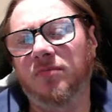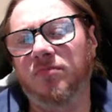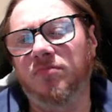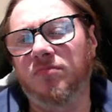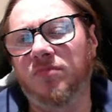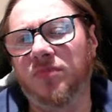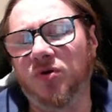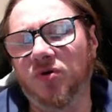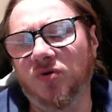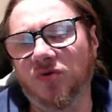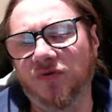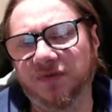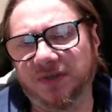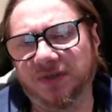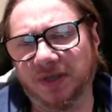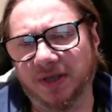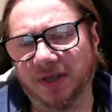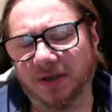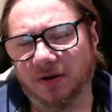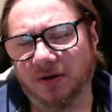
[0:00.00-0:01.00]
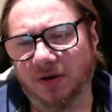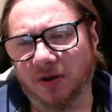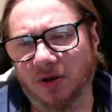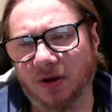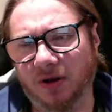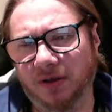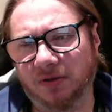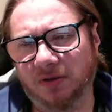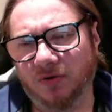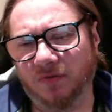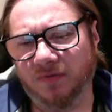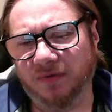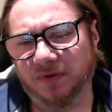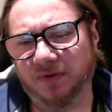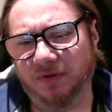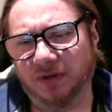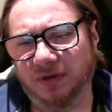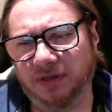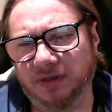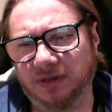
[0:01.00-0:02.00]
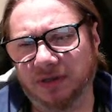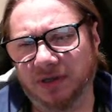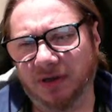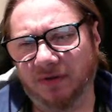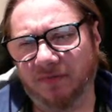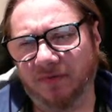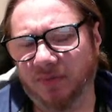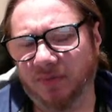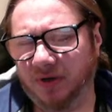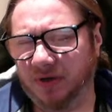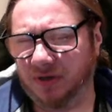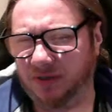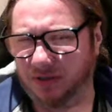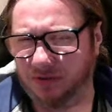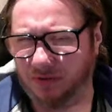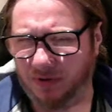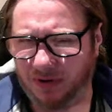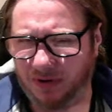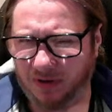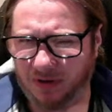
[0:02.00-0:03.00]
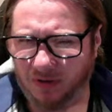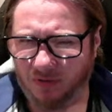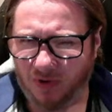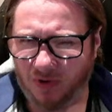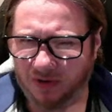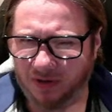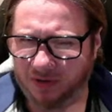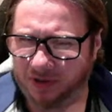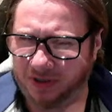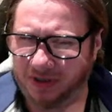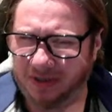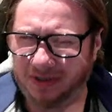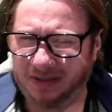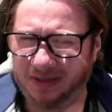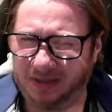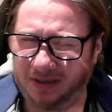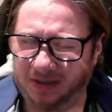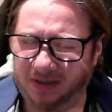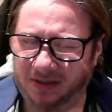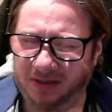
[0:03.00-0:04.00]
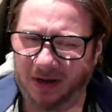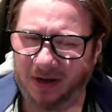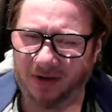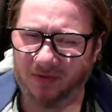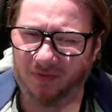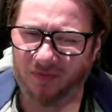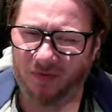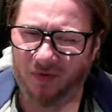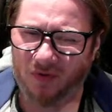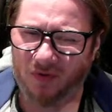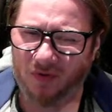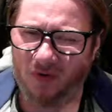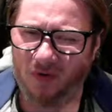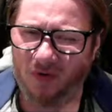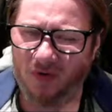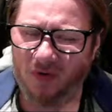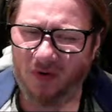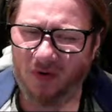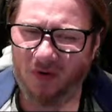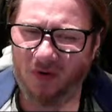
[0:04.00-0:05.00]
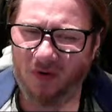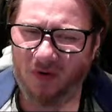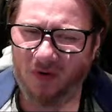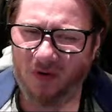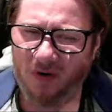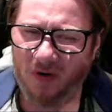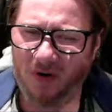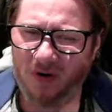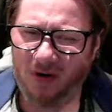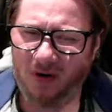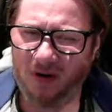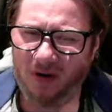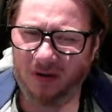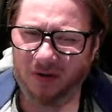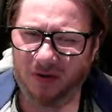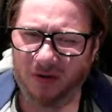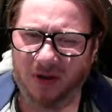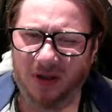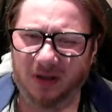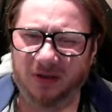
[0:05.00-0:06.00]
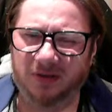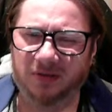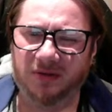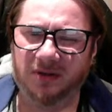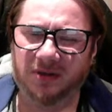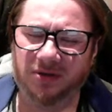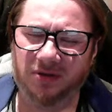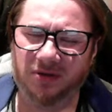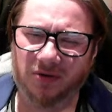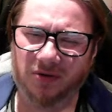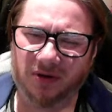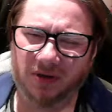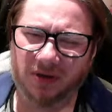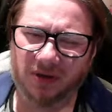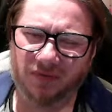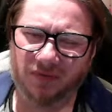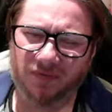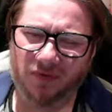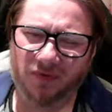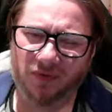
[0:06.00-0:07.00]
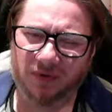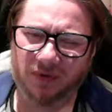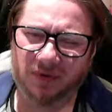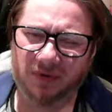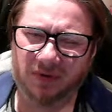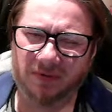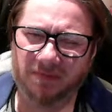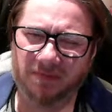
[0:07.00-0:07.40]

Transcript: moves the knight over to e7 because you want to go what g6 and f4. Can't do this. You're going to get forked.